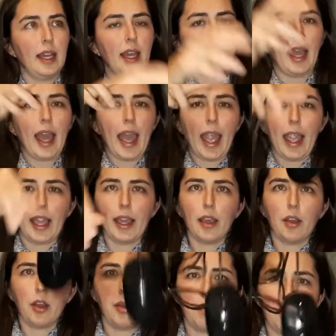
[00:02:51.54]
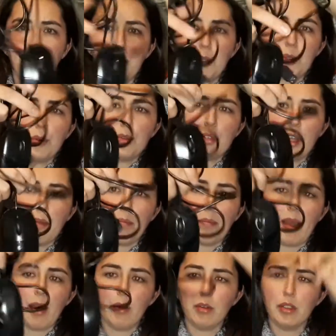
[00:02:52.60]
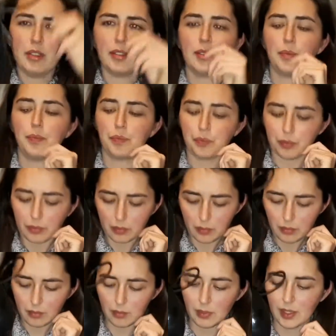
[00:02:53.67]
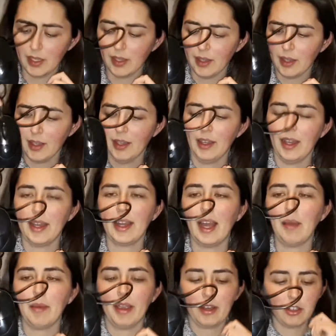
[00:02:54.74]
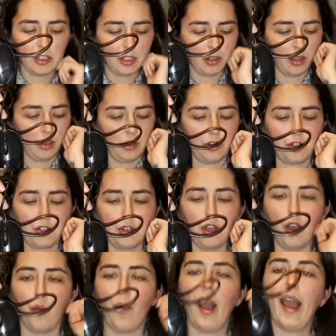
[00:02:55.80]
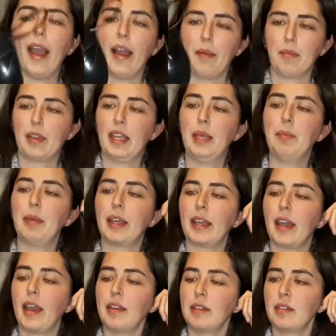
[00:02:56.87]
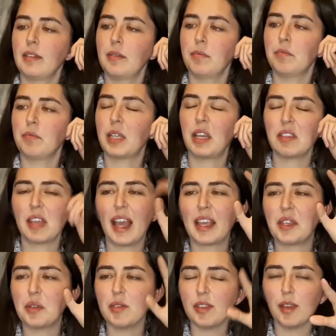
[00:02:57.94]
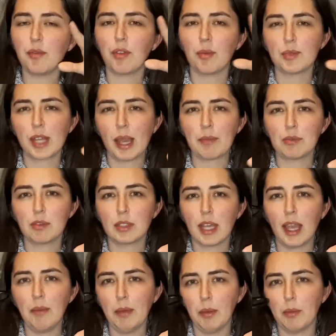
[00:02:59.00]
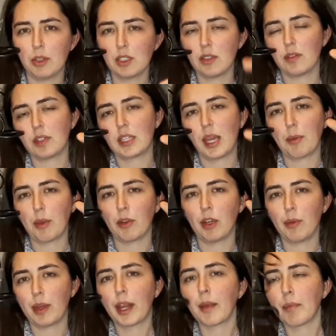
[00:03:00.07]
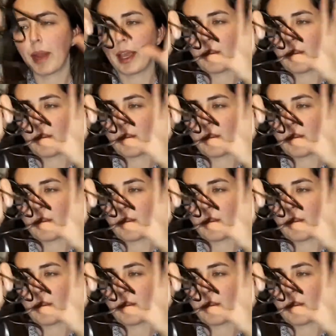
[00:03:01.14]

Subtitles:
a computer mouse, and I'm actually not sure why I'm keeping it, because I use it from time to time, but most of the time only when I play